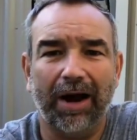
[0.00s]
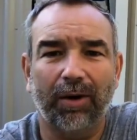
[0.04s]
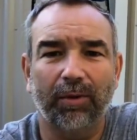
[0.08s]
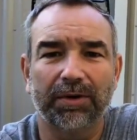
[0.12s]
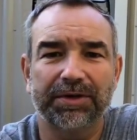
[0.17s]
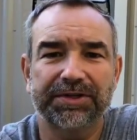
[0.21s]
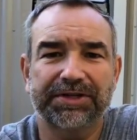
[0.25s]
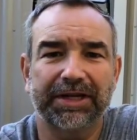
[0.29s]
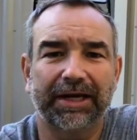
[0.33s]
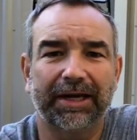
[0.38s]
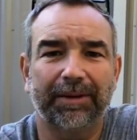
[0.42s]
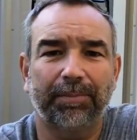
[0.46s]
I
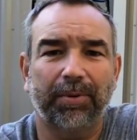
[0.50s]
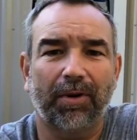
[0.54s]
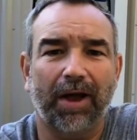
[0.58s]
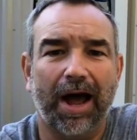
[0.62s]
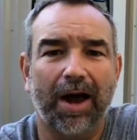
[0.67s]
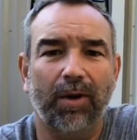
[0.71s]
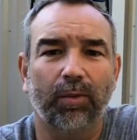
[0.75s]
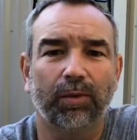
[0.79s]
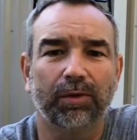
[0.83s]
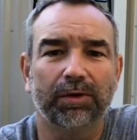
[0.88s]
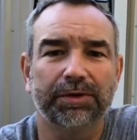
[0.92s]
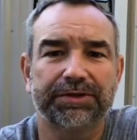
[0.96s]
was at
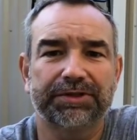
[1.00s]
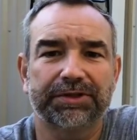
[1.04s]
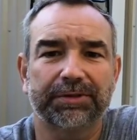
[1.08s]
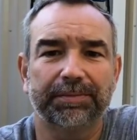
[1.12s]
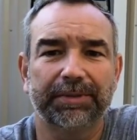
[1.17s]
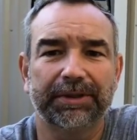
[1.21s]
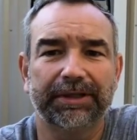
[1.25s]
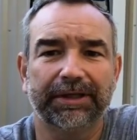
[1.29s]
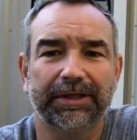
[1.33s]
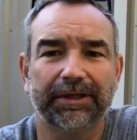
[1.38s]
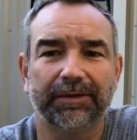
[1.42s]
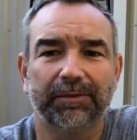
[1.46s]
plywood to
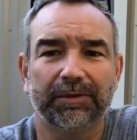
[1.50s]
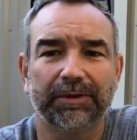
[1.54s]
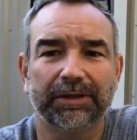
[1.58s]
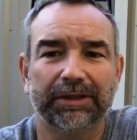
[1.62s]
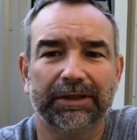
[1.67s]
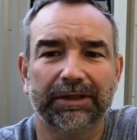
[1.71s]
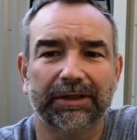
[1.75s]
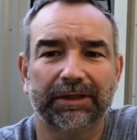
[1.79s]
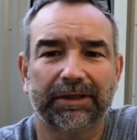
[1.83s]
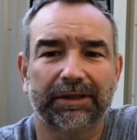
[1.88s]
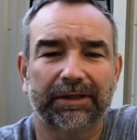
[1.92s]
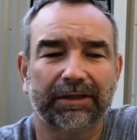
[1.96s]
begin
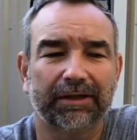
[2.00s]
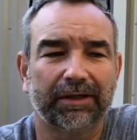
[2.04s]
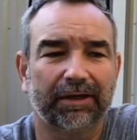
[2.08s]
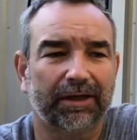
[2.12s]
with.